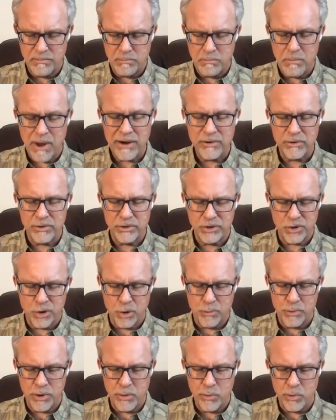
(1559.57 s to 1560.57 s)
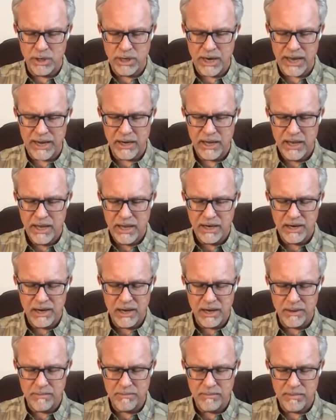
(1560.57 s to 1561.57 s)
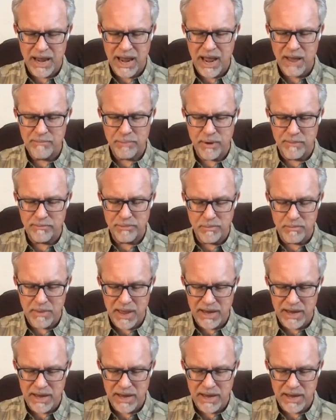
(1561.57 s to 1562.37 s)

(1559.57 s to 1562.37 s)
a microscope, we would like amp